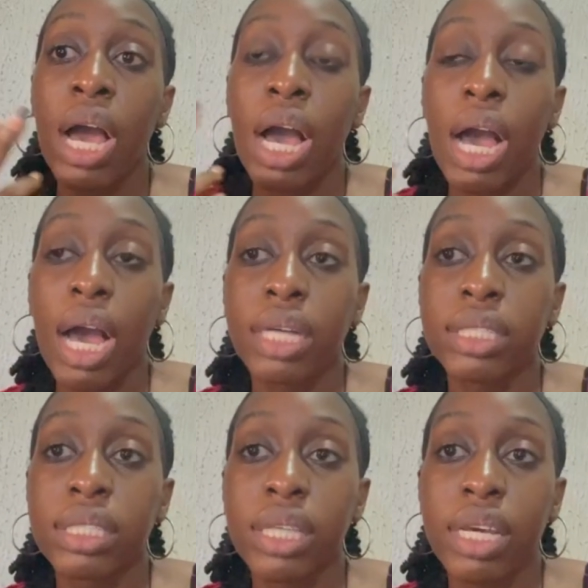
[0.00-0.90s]

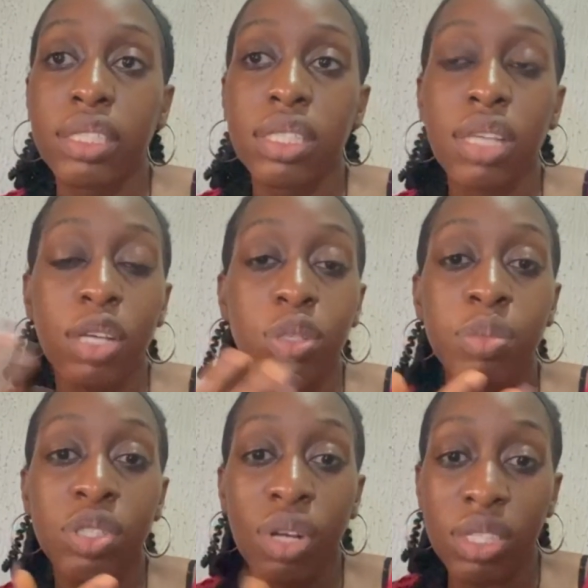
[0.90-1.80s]
and then it can also
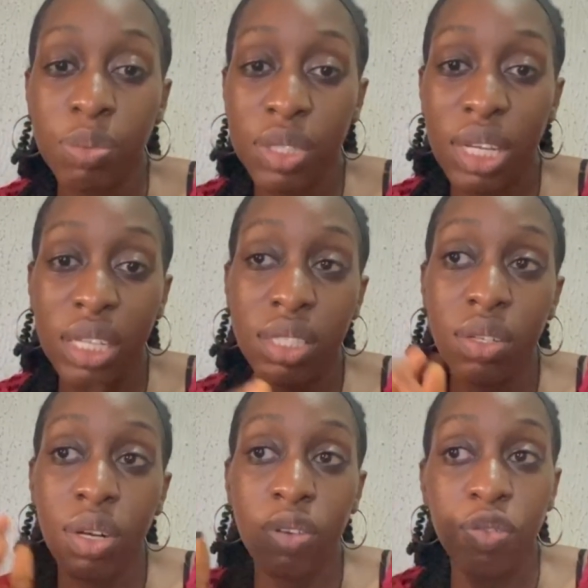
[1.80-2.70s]
be transmitted
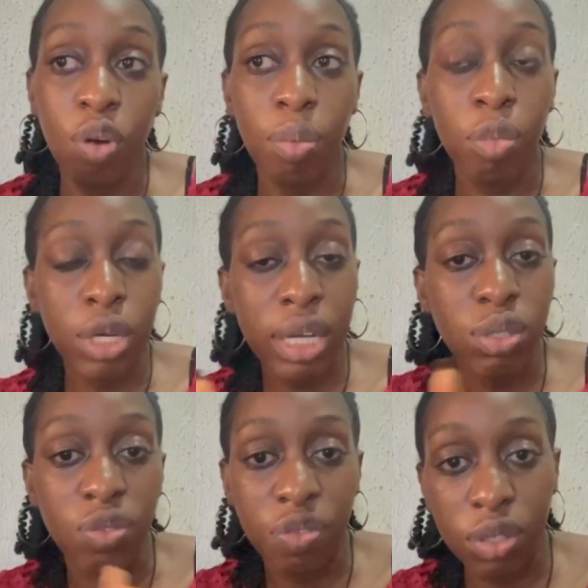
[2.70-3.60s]
from mother
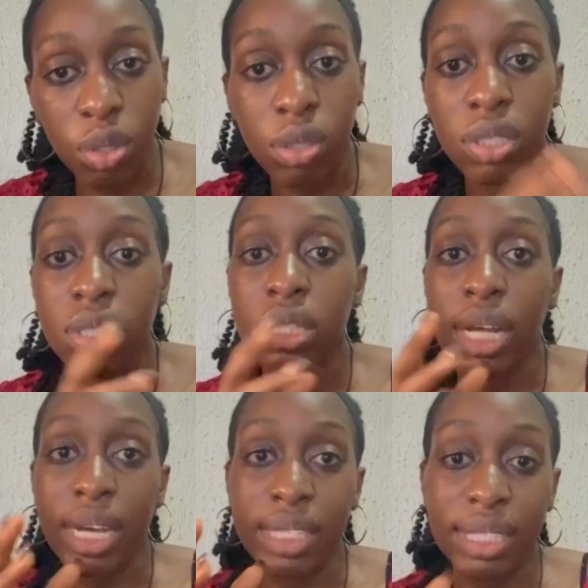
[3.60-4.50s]
to fetus,
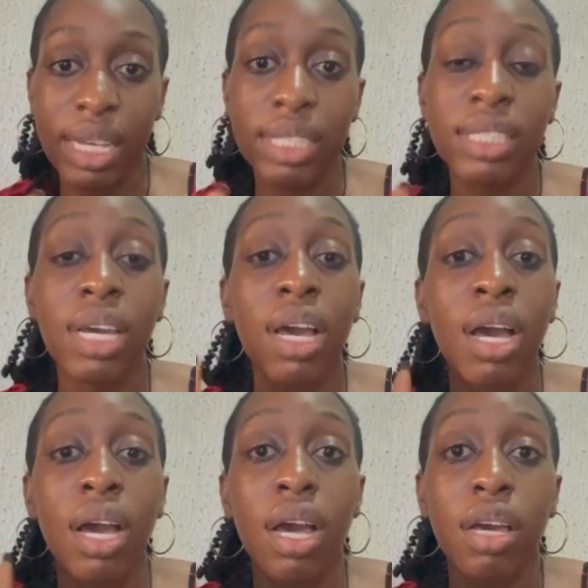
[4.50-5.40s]
like I said.
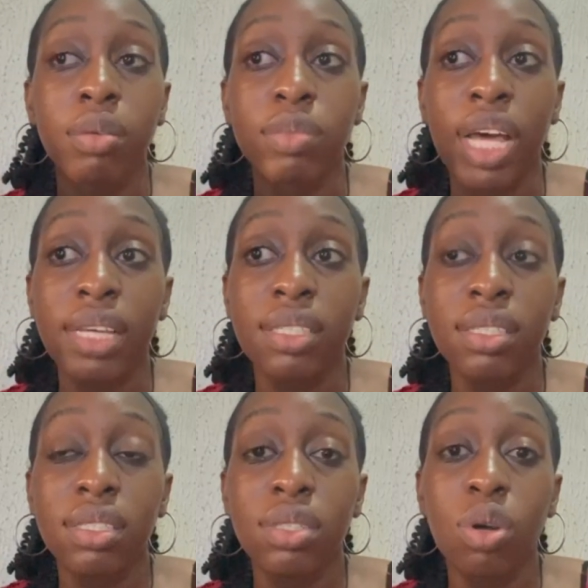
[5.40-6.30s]
That
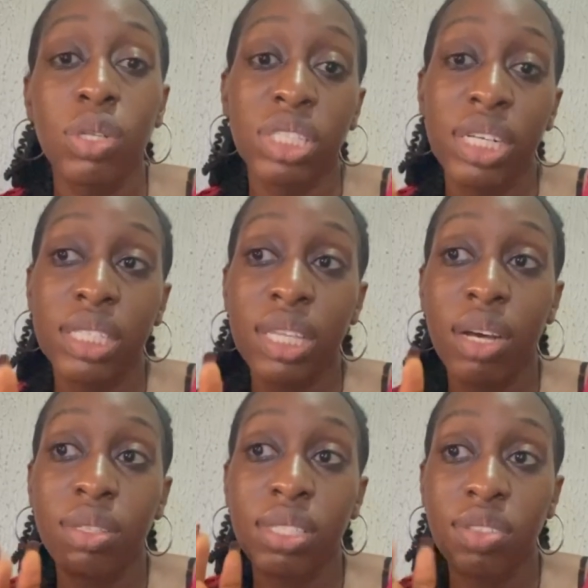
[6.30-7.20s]
is
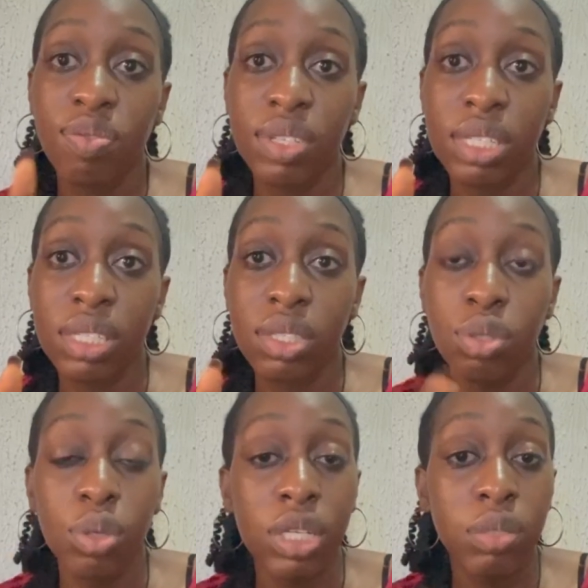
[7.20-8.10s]
congenital syphilis
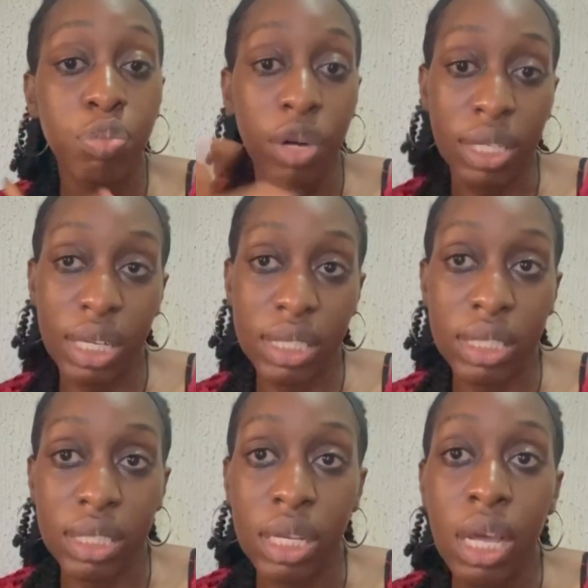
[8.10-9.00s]
during
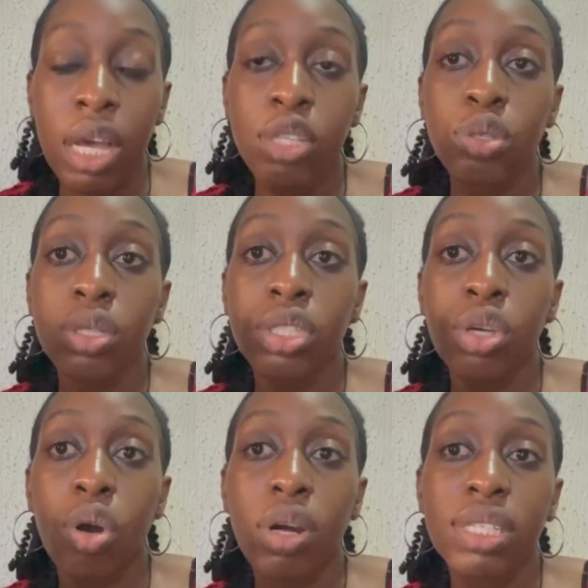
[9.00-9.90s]
pregnancy. So
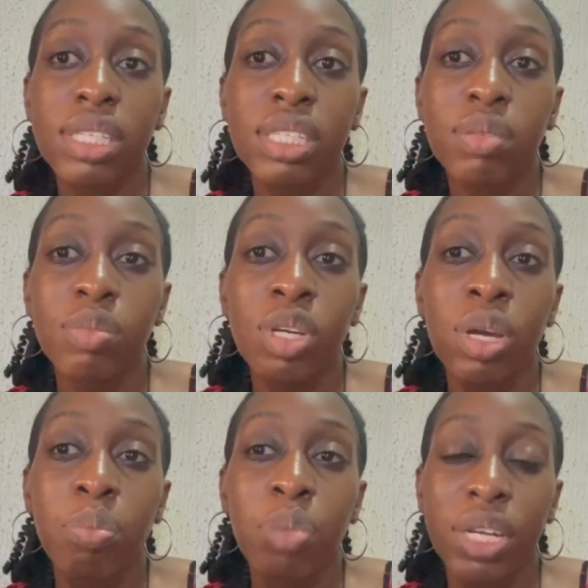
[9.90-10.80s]
the organism
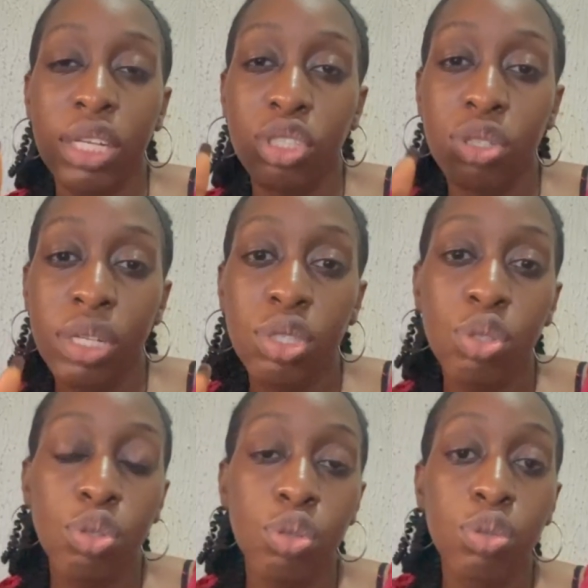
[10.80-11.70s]
penetrates
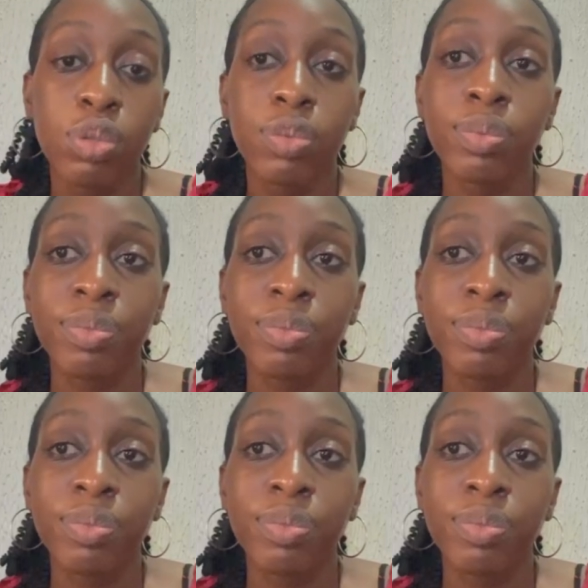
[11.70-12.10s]
through